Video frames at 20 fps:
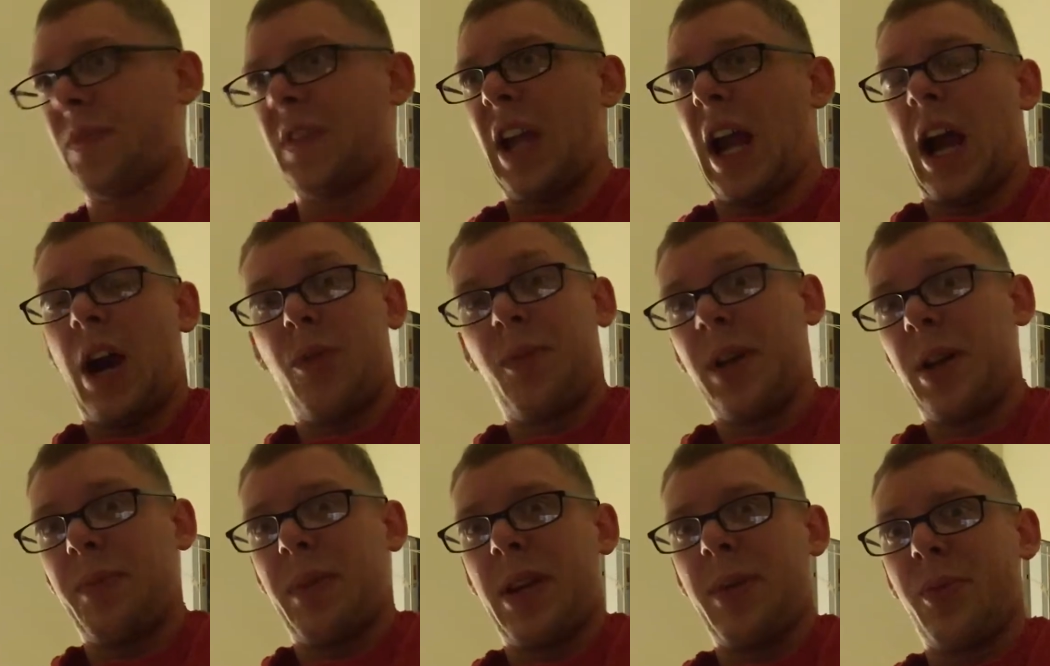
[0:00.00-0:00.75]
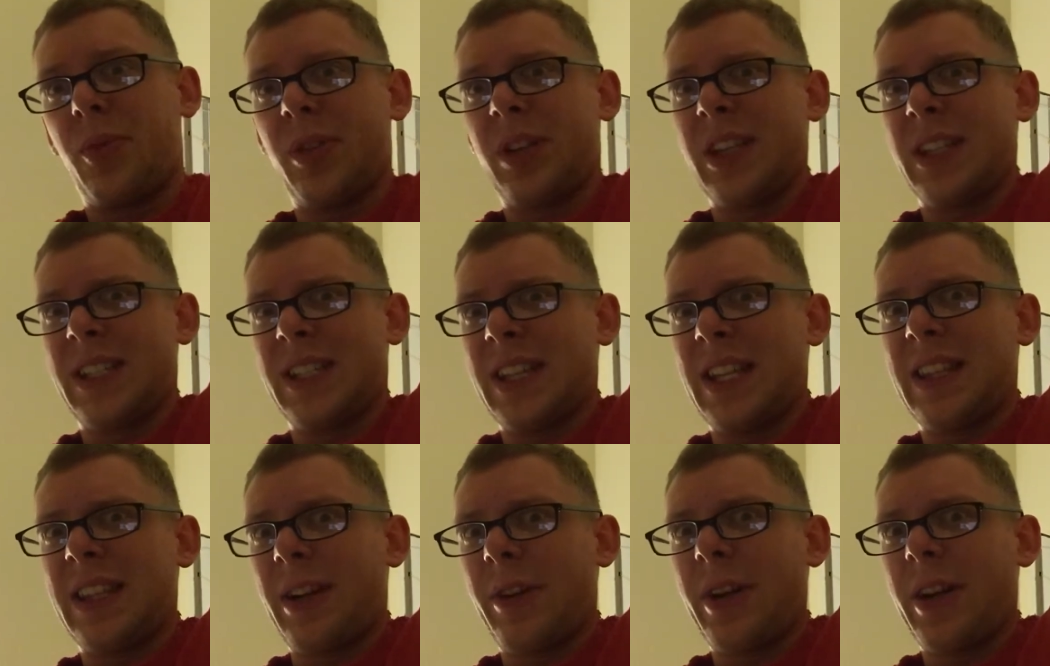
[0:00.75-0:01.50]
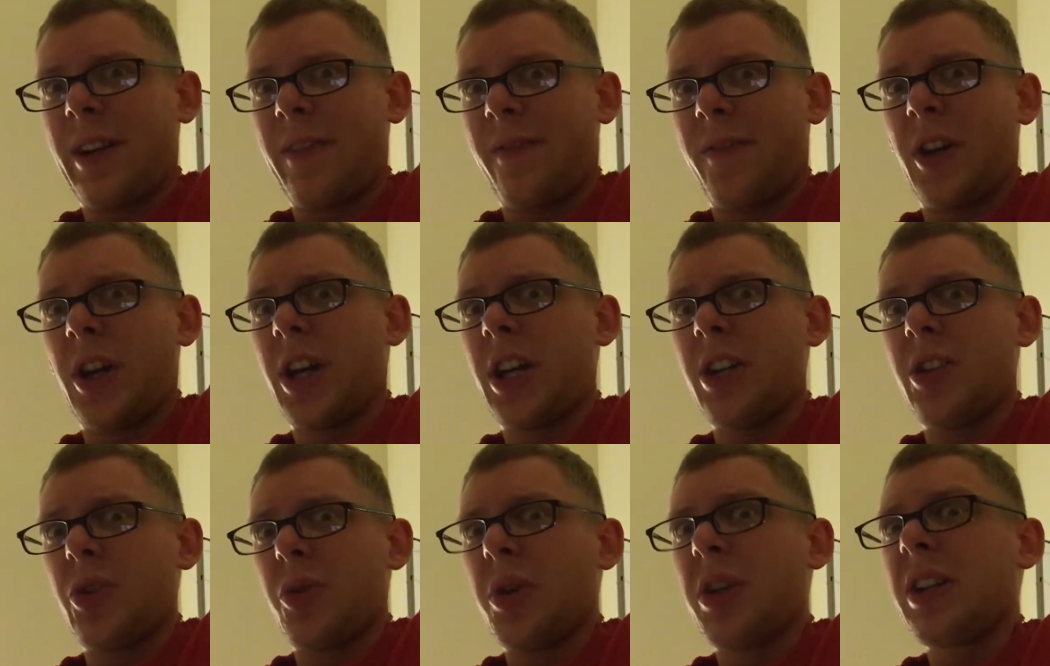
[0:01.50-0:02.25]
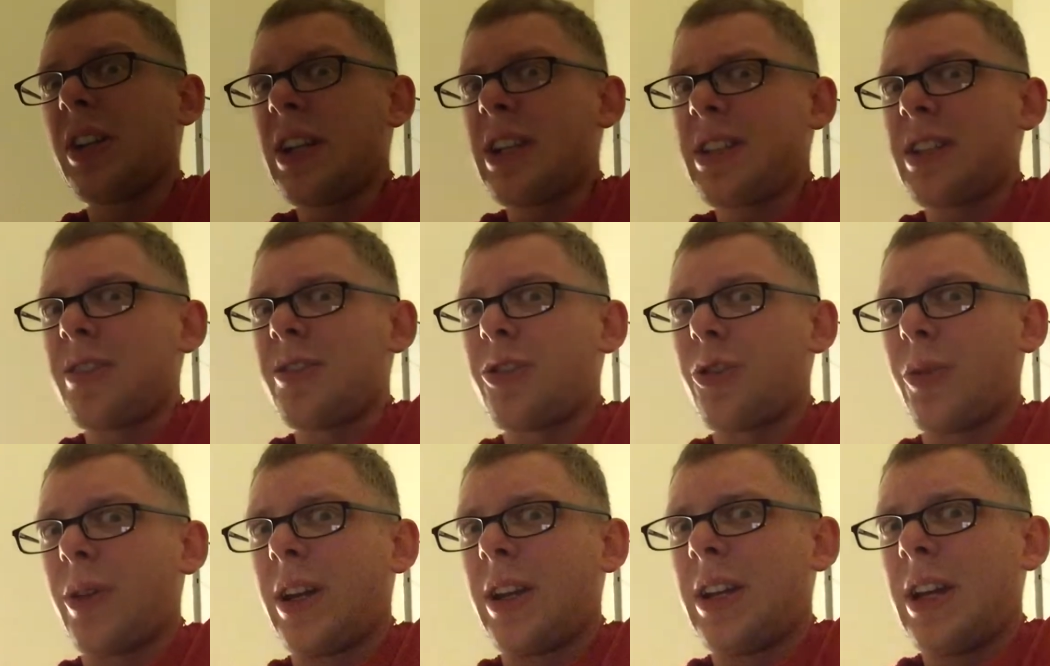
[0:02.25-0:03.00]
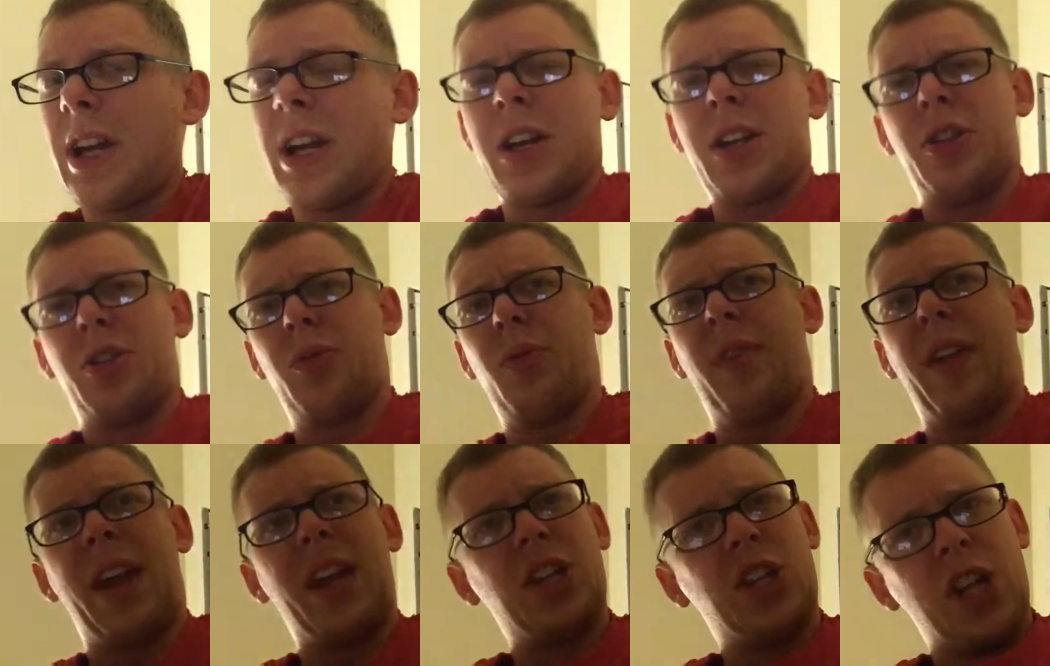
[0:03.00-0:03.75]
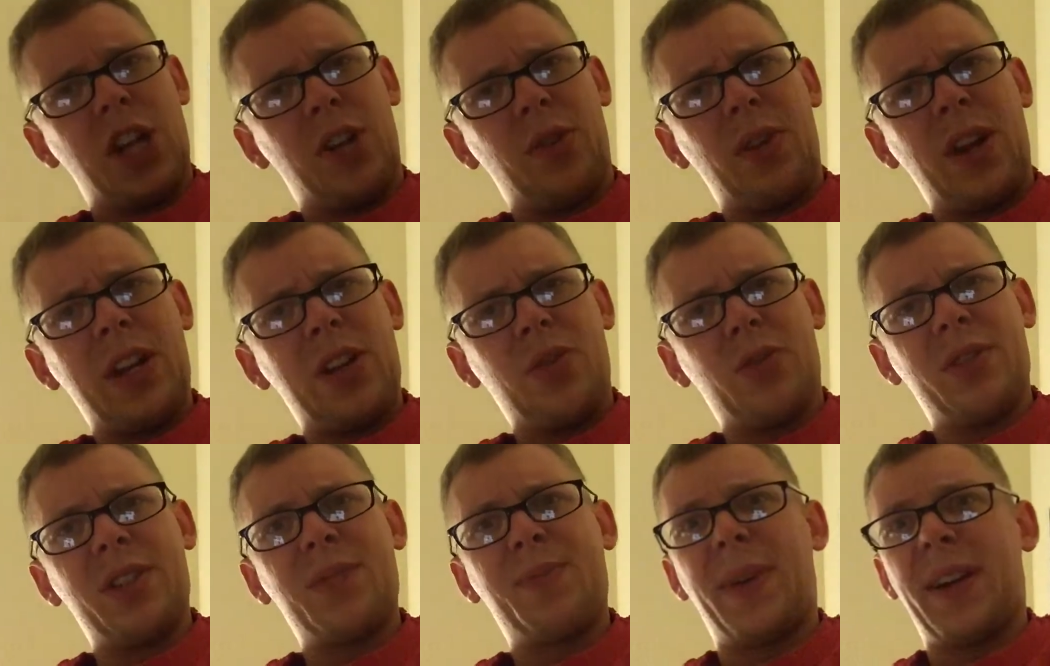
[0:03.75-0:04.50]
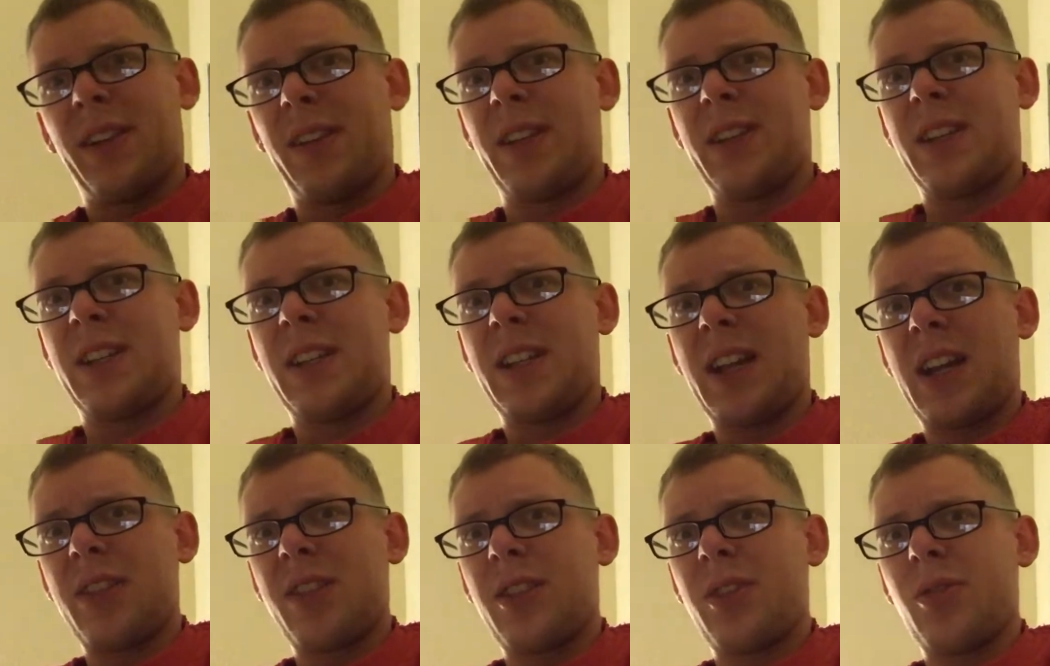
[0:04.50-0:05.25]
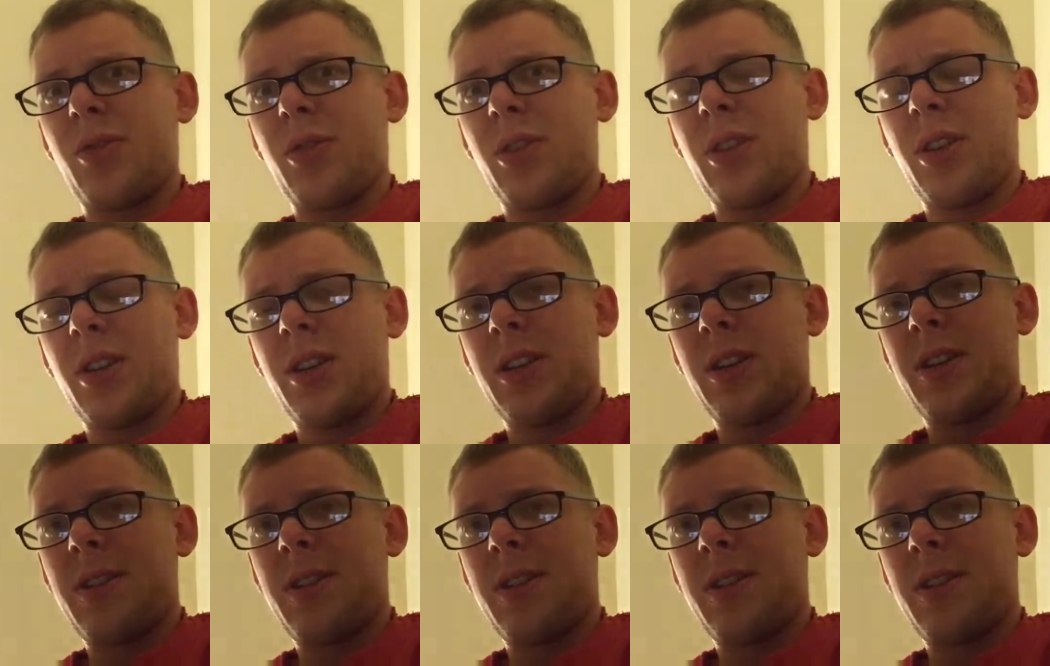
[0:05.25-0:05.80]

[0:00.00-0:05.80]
How many people can sit there at a fucking door and listen to it? Do they generate noise by listening at the door?